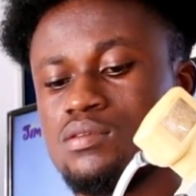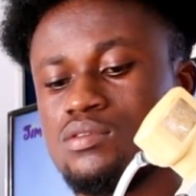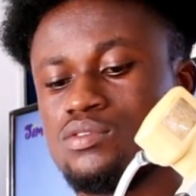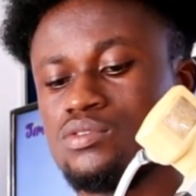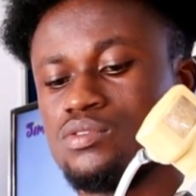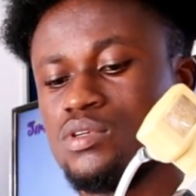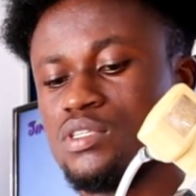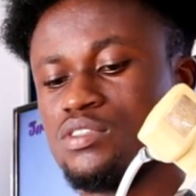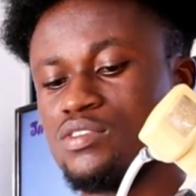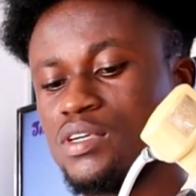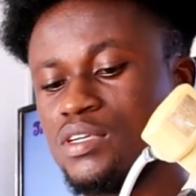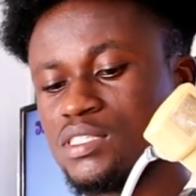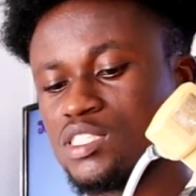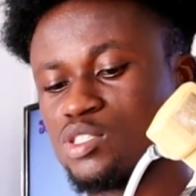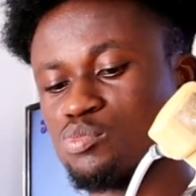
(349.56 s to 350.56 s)
So it's
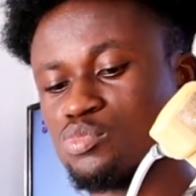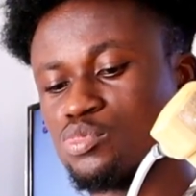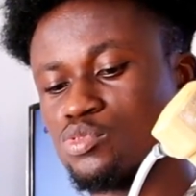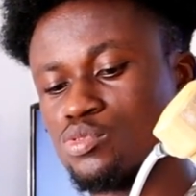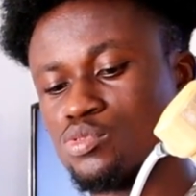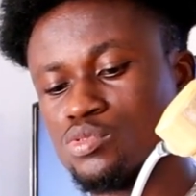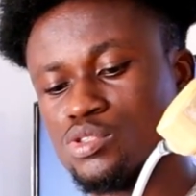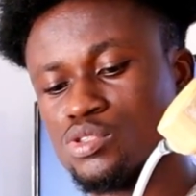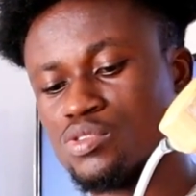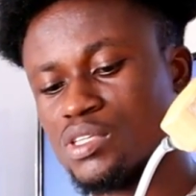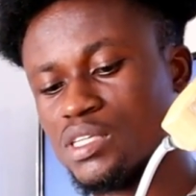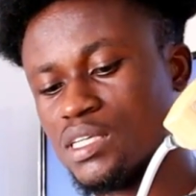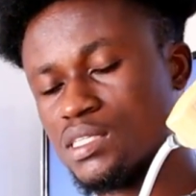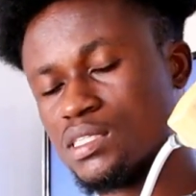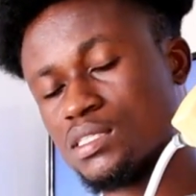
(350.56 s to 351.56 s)
very simple. You
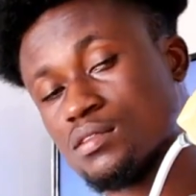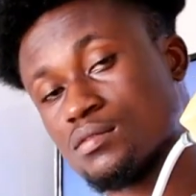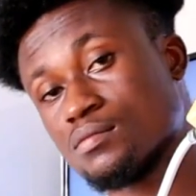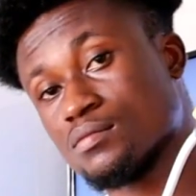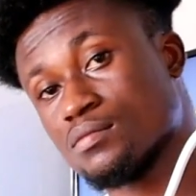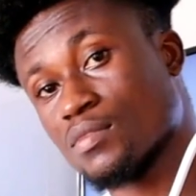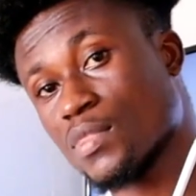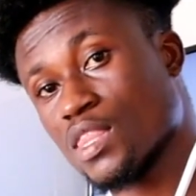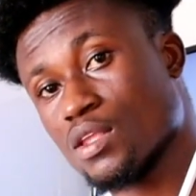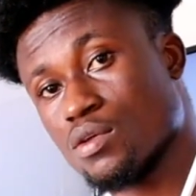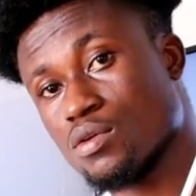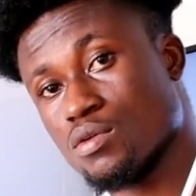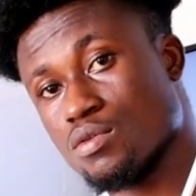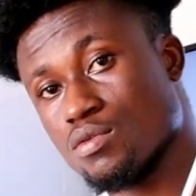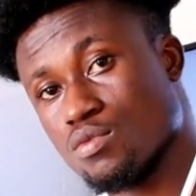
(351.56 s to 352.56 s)
need
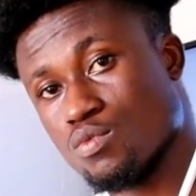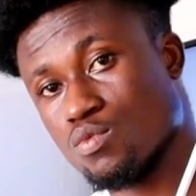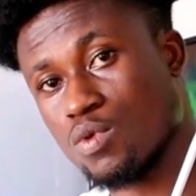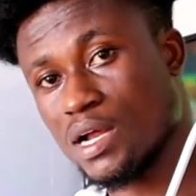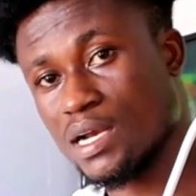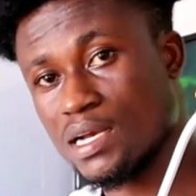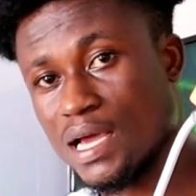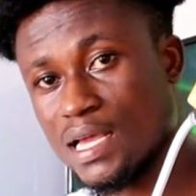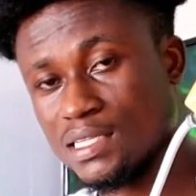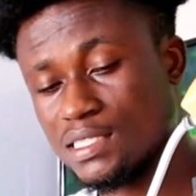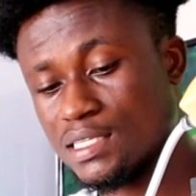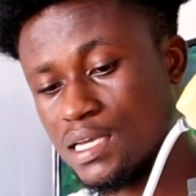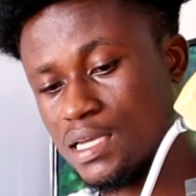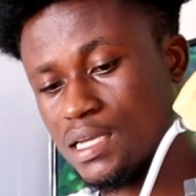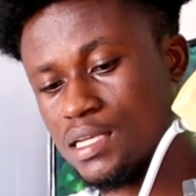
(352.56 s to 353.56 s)
one
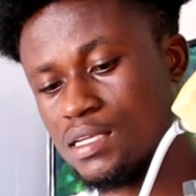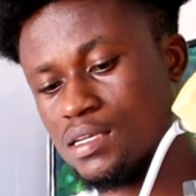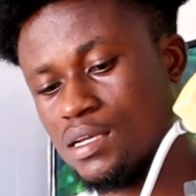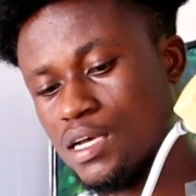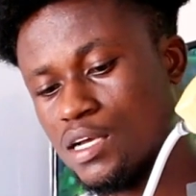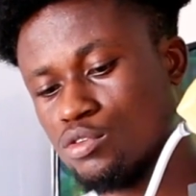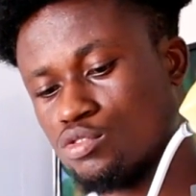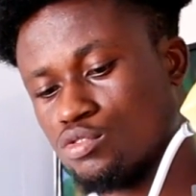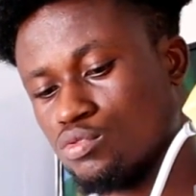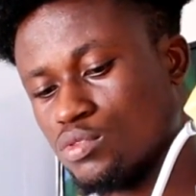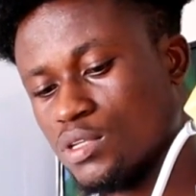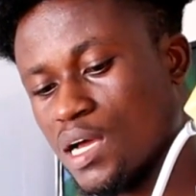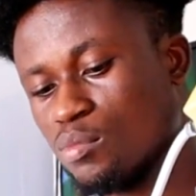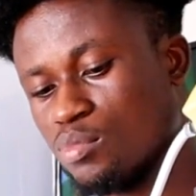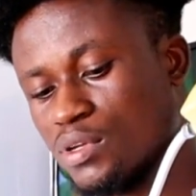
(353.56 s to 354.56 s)
dissect and two
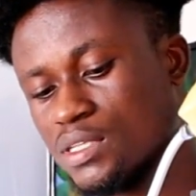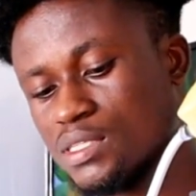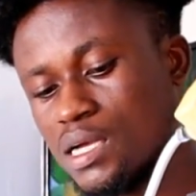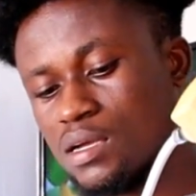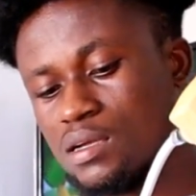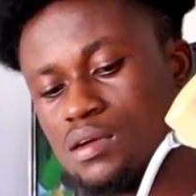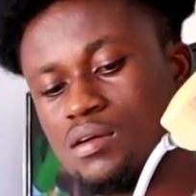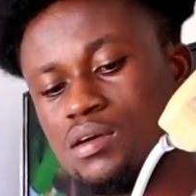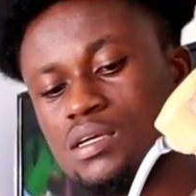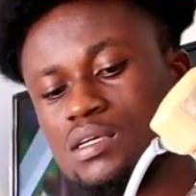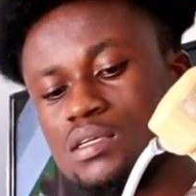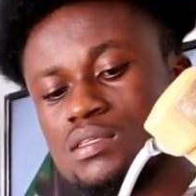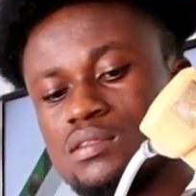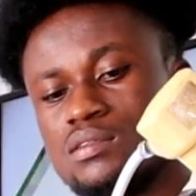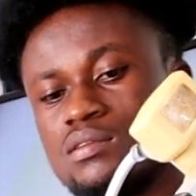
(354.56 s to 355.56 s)
diplacer.
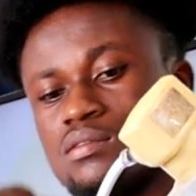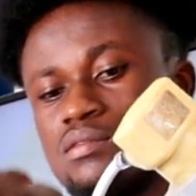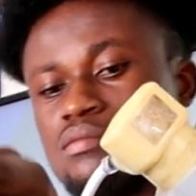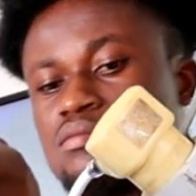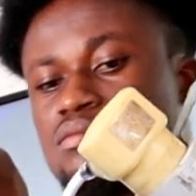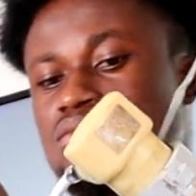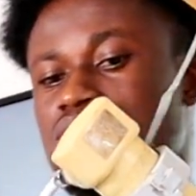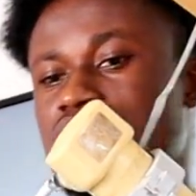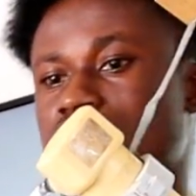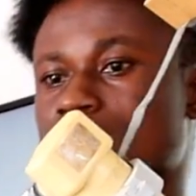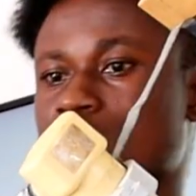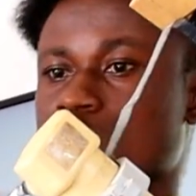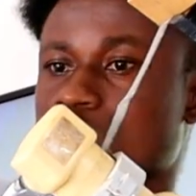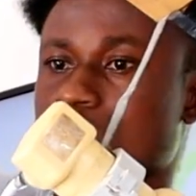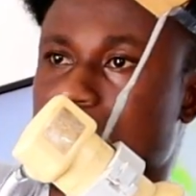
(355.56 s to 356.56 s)
Okay,
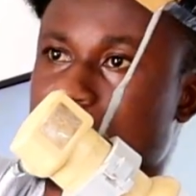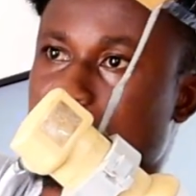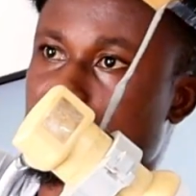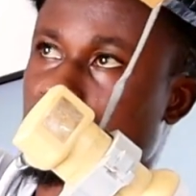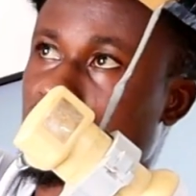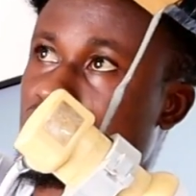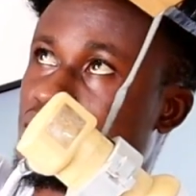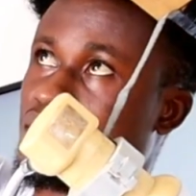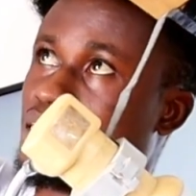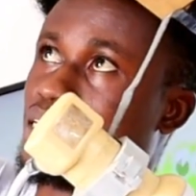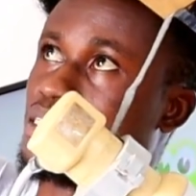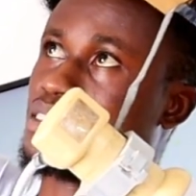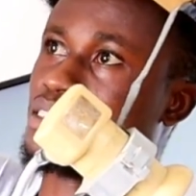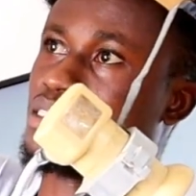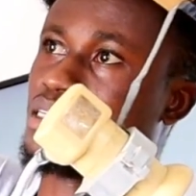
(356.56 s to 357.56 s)
so I'm gonna check
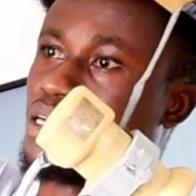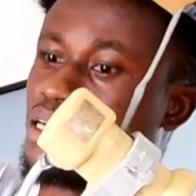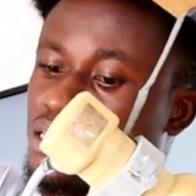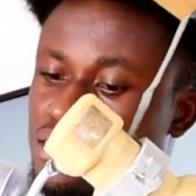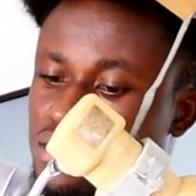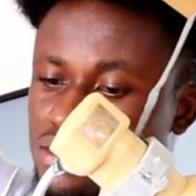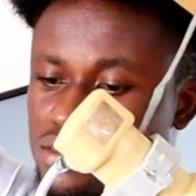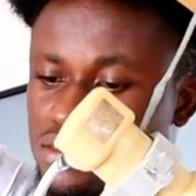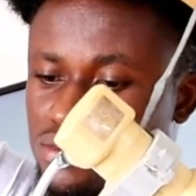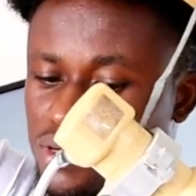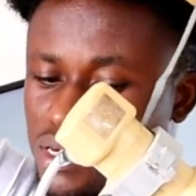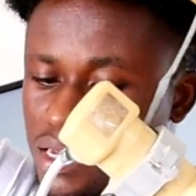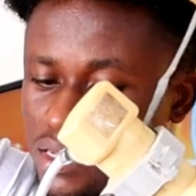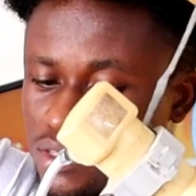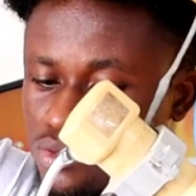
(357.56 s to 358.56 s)
the signal
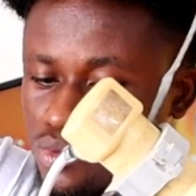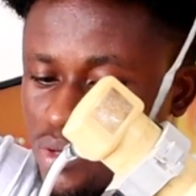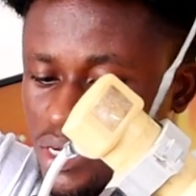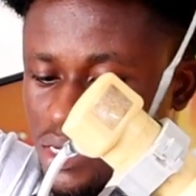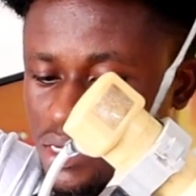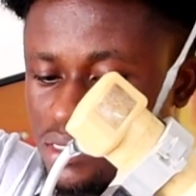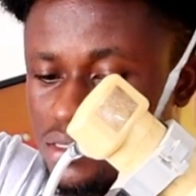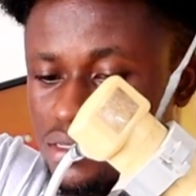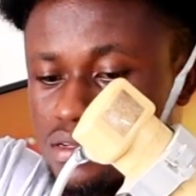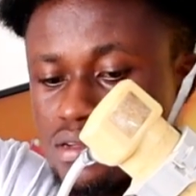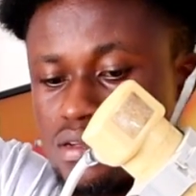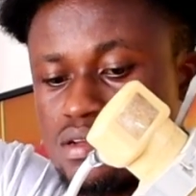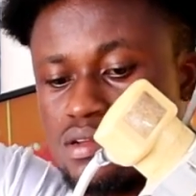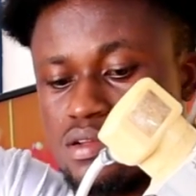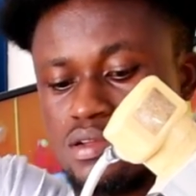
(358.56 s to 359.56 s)
whether it's working.
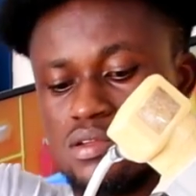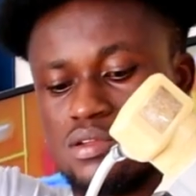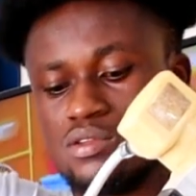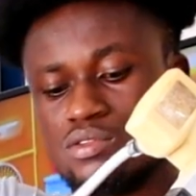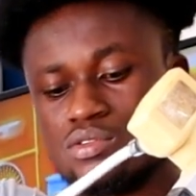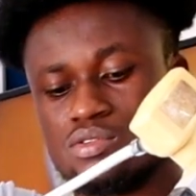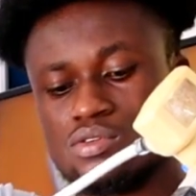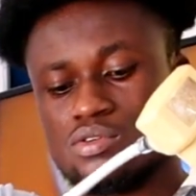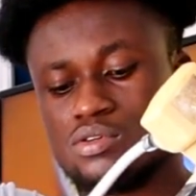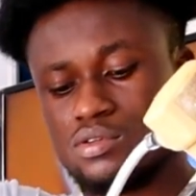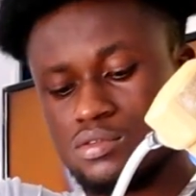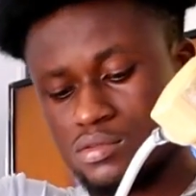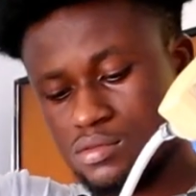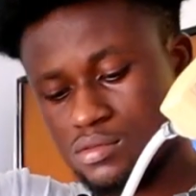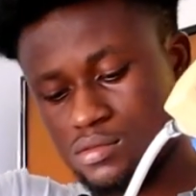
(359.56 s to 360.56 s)

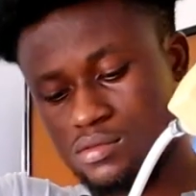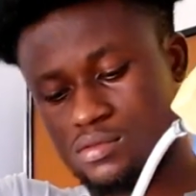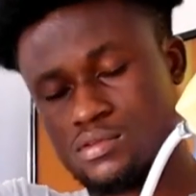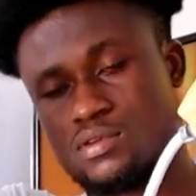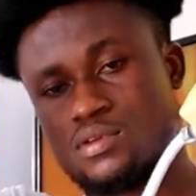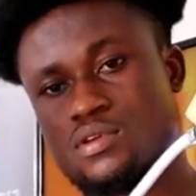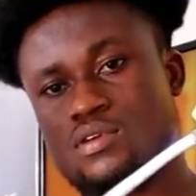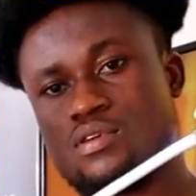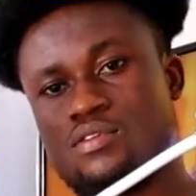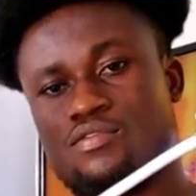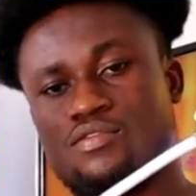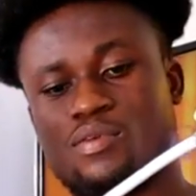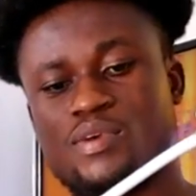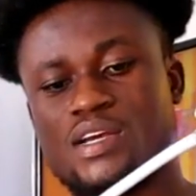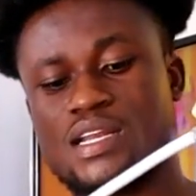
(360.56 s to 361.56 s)
So
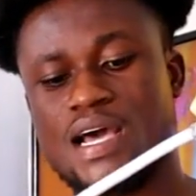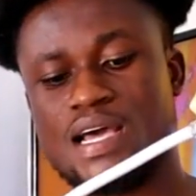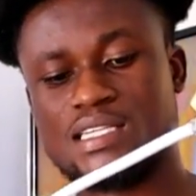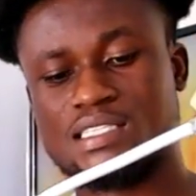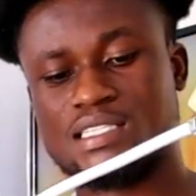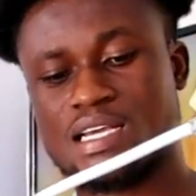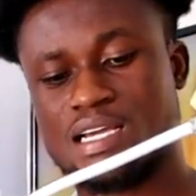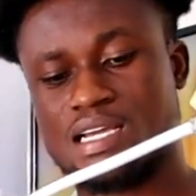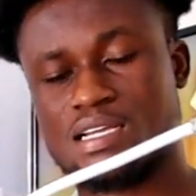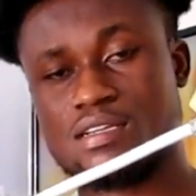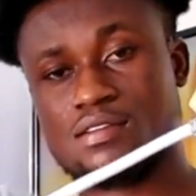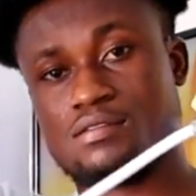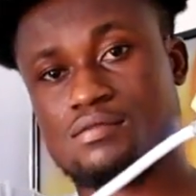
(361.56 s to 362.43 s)
from a dissect